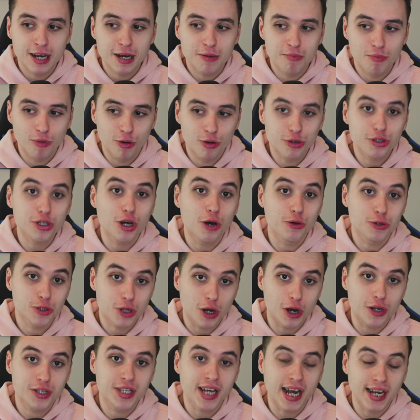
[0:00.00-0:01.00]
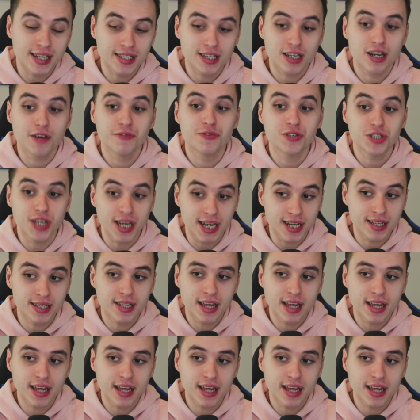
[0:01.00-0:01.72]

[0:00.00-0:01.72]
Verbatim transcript: more Solskjaer tactic of sitting